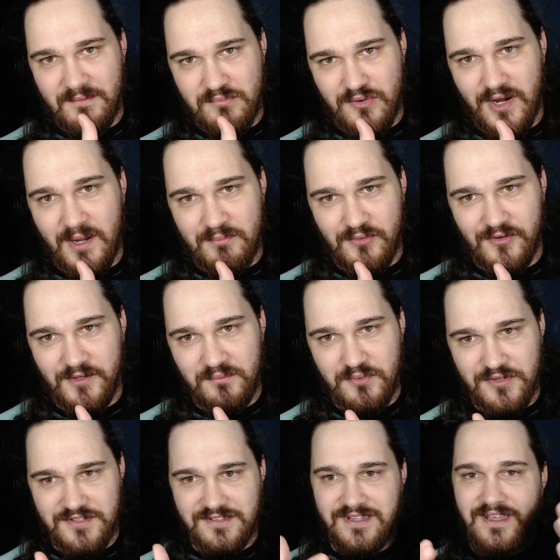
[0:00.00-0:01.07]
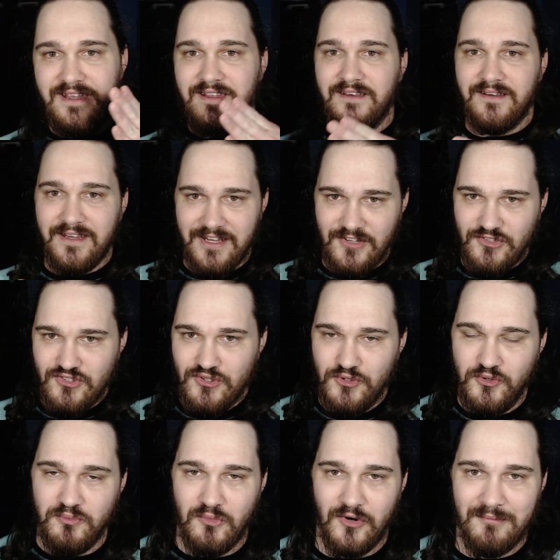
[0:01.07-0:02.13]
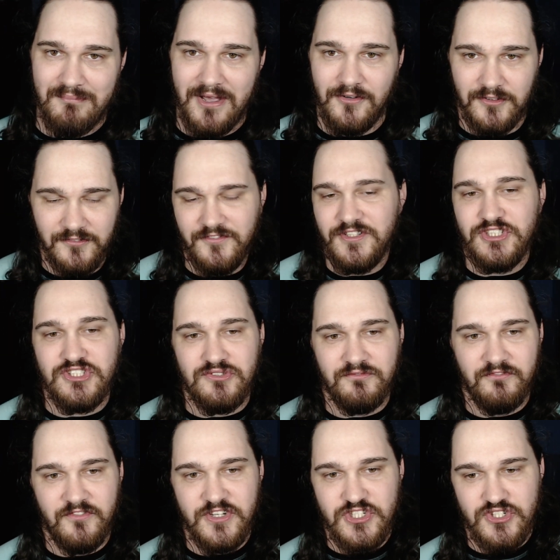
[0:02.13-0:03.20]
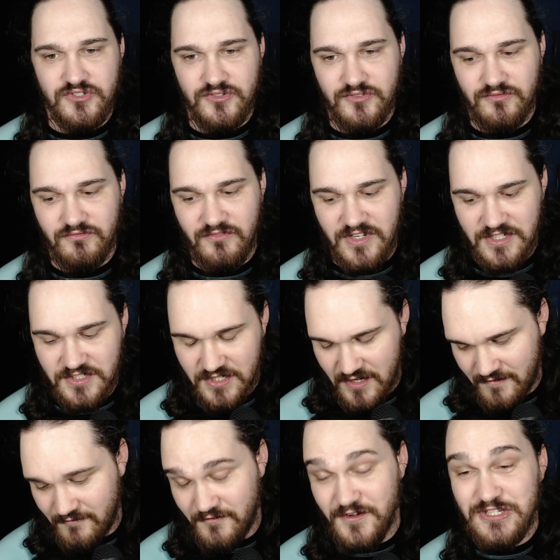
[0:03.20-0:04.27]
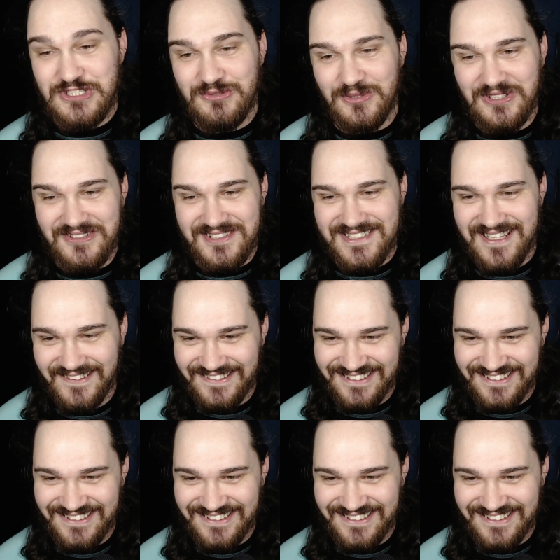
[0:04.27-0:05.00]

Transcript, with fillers: the proper and pristine into more metal visual visual visuals